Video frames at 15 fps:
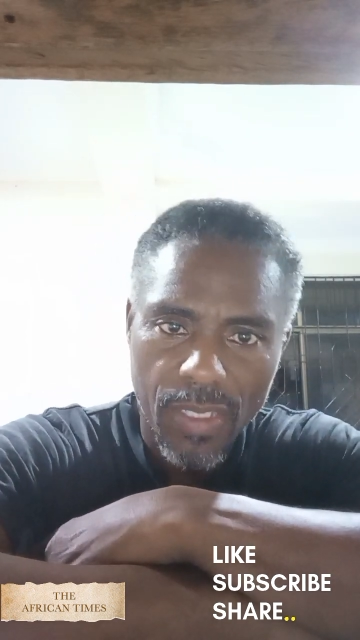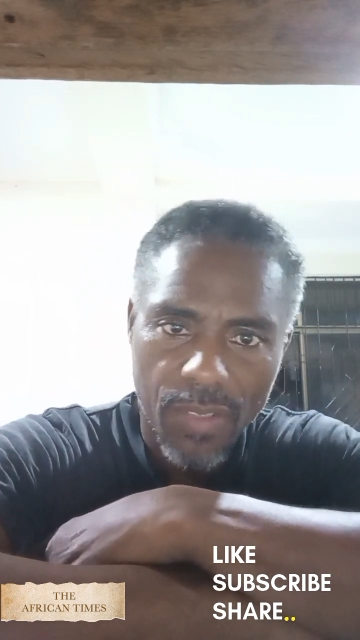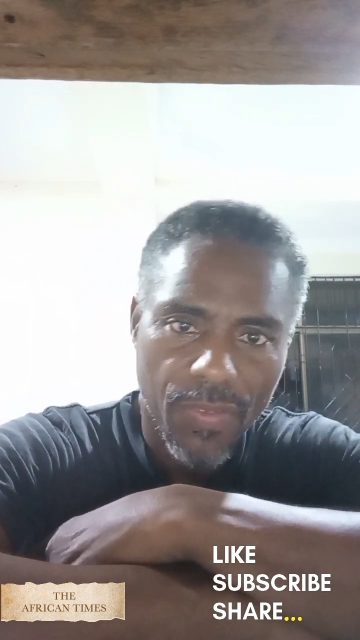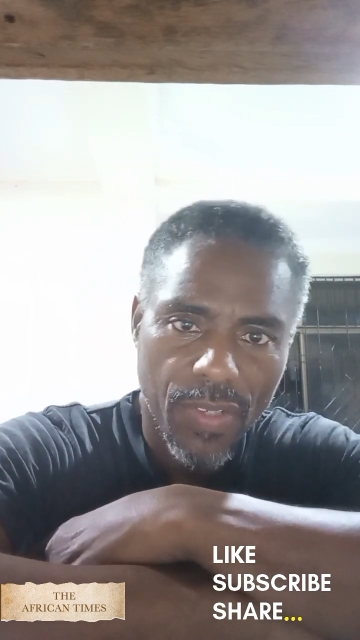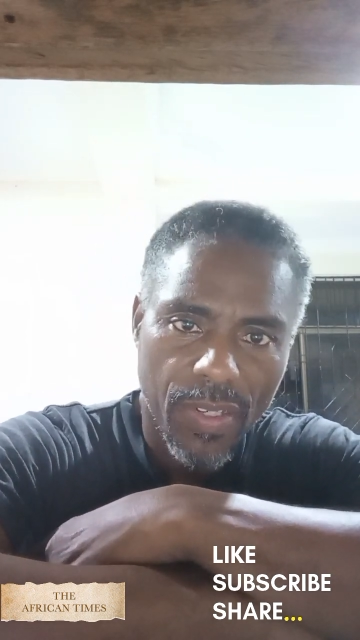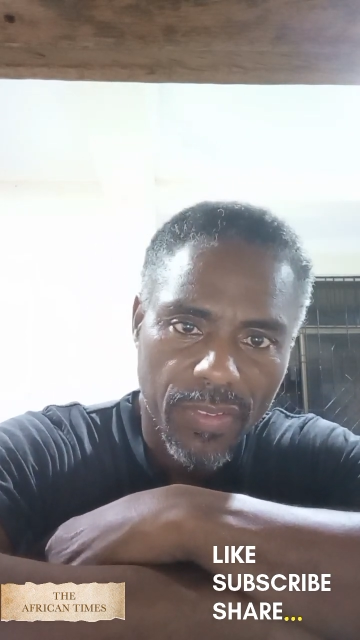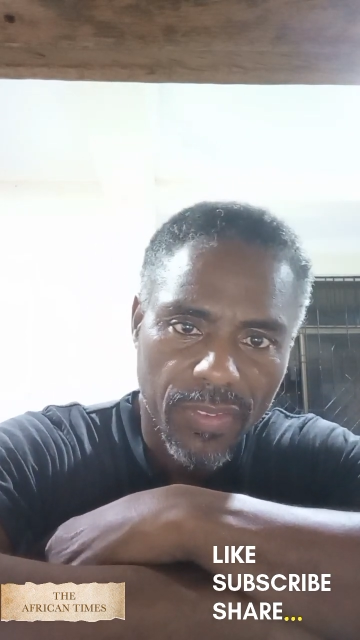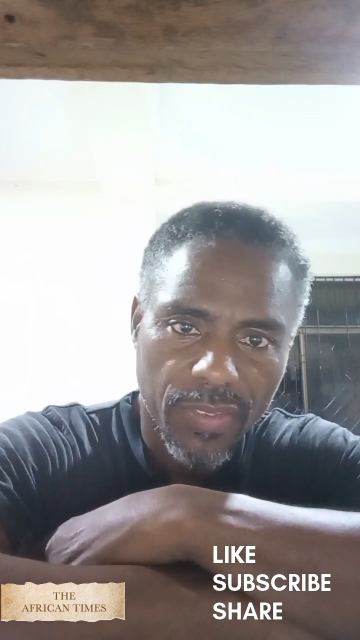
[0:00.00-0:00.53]

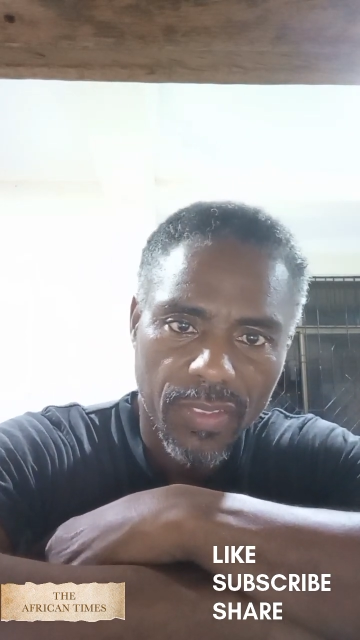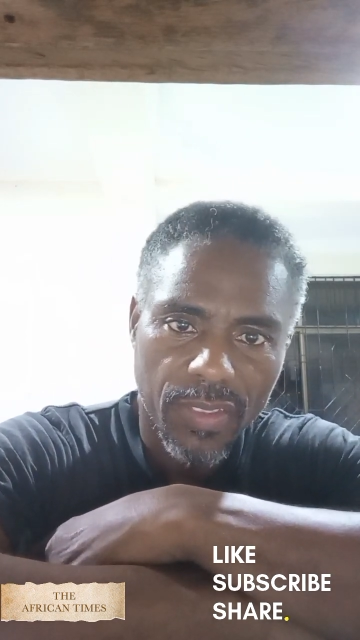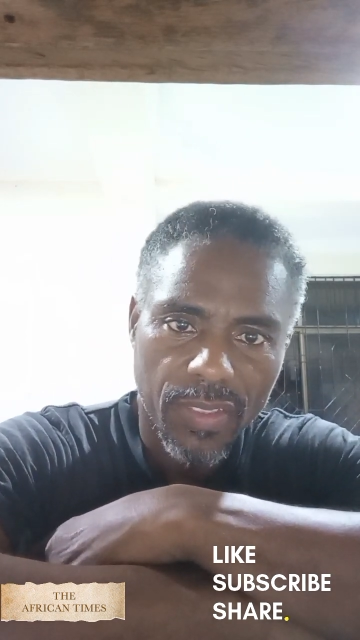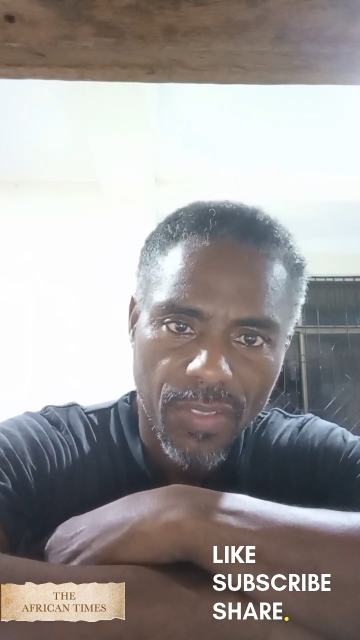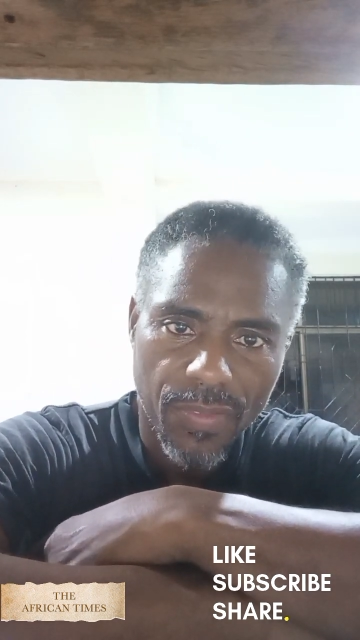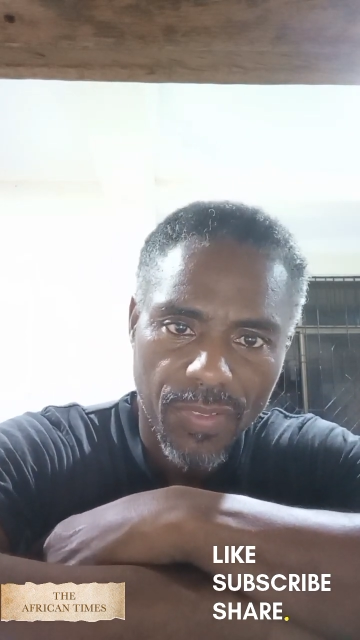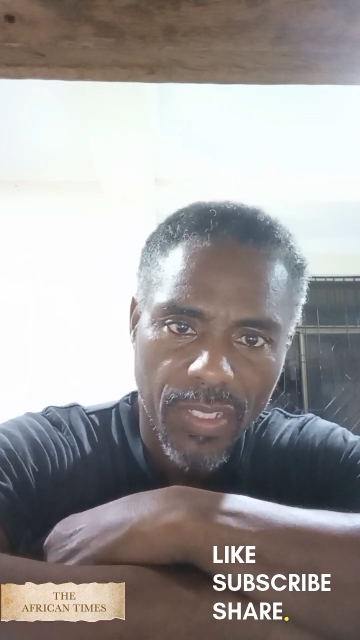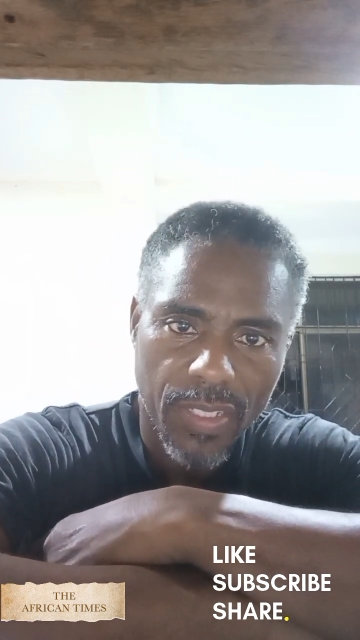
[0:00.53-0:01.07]

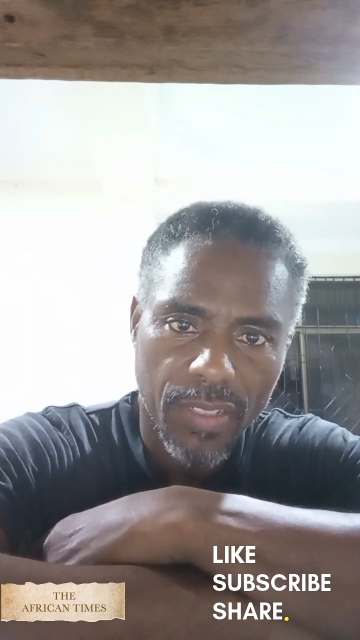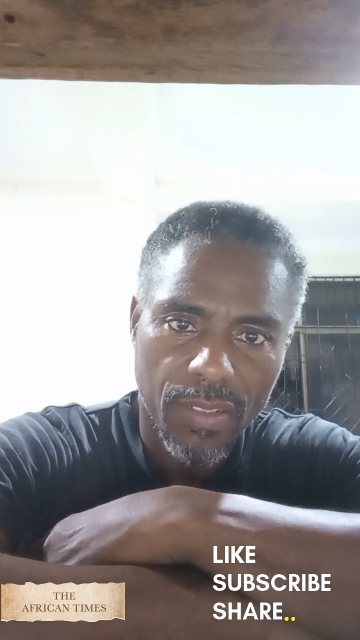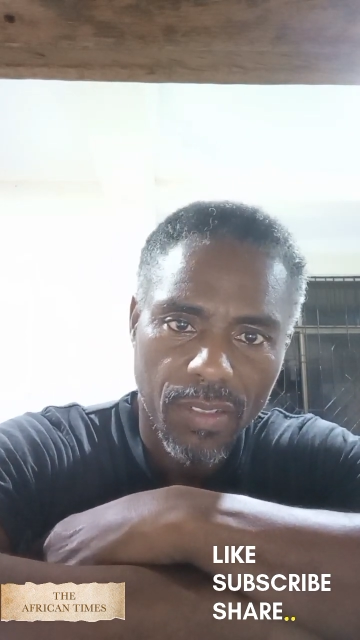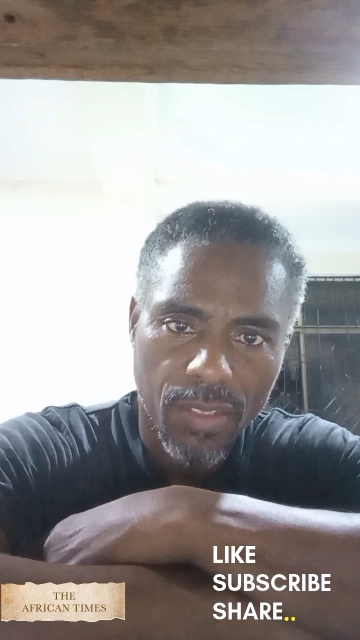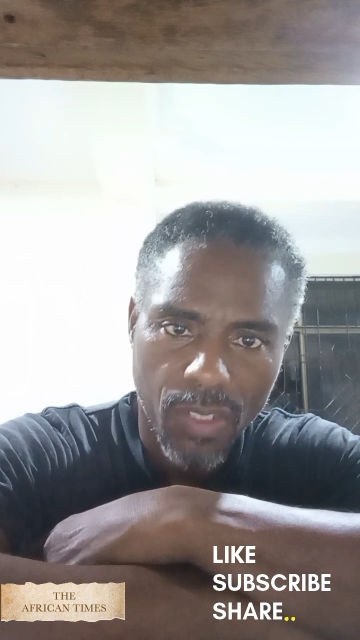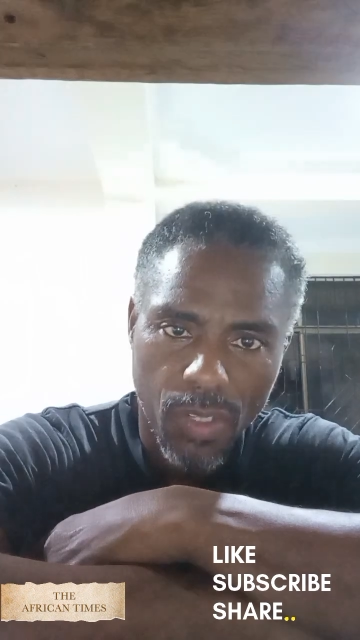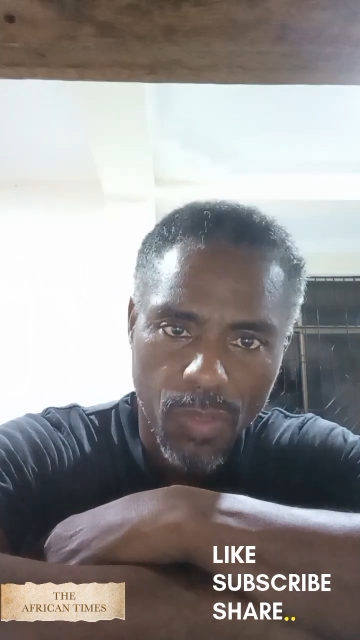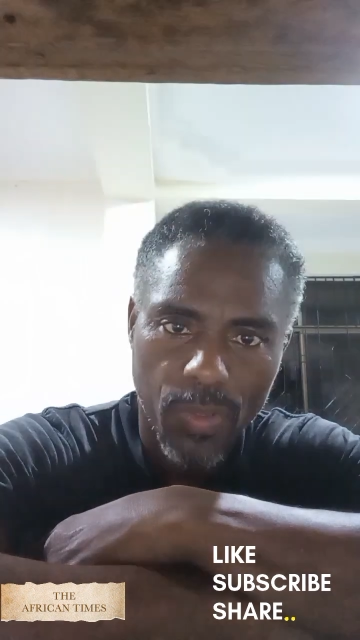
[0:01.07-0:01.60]

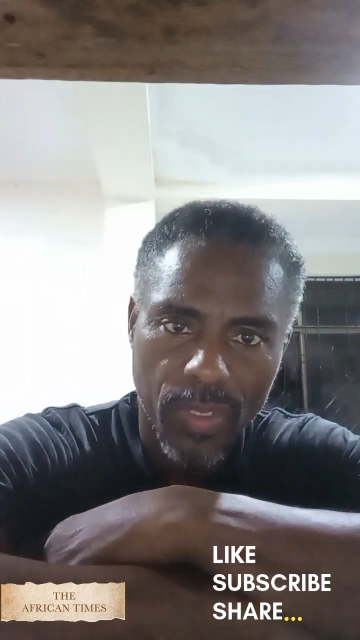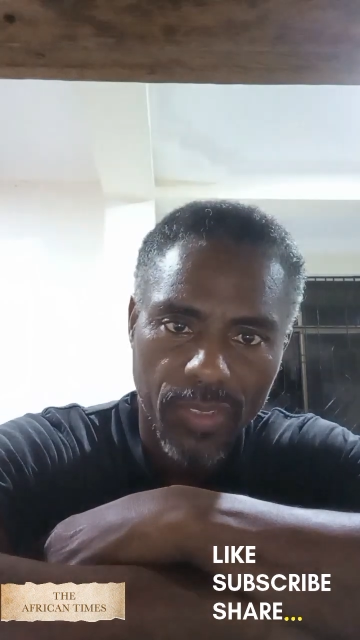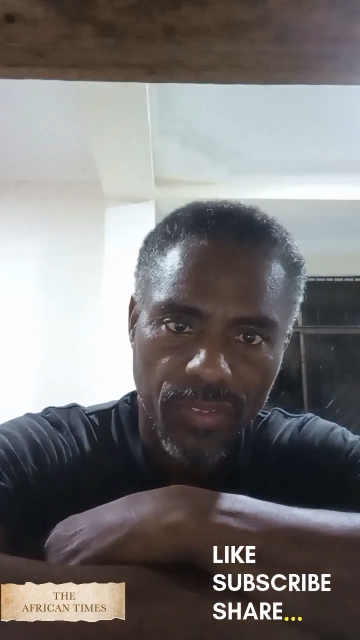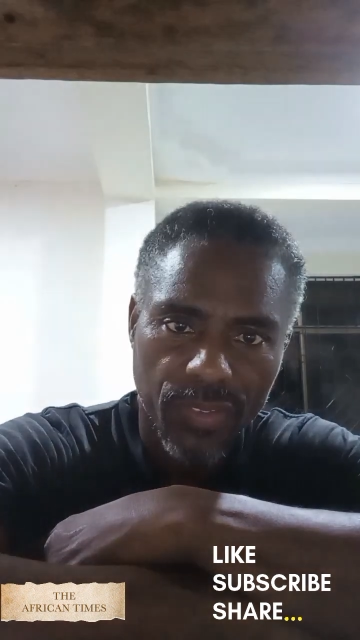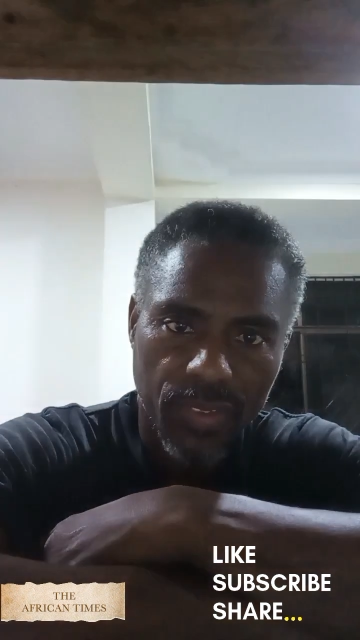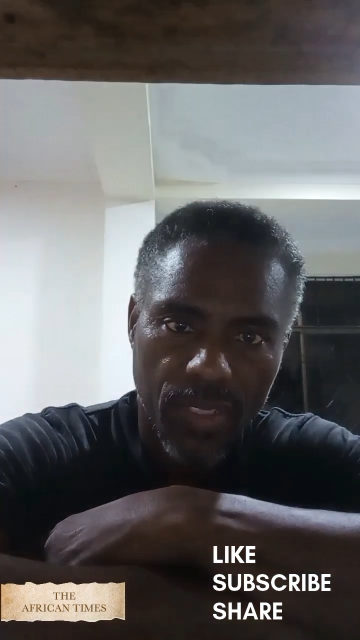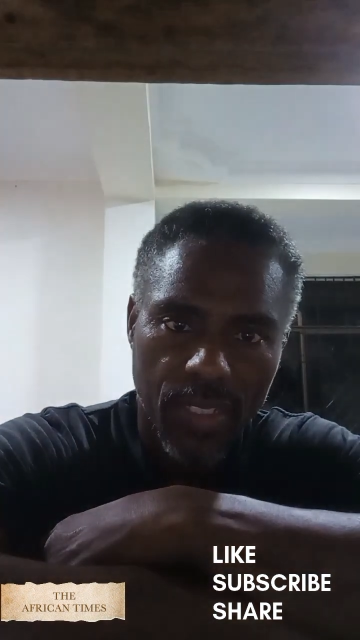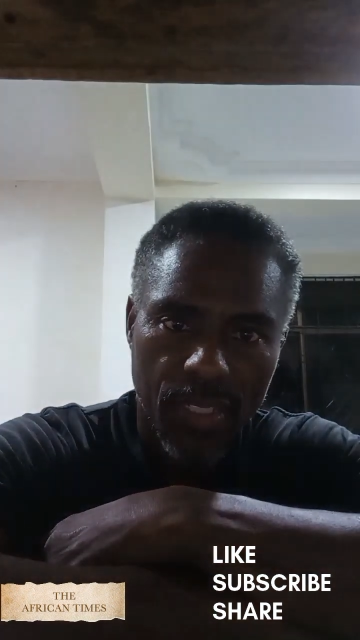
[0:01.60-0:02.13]
occurrence.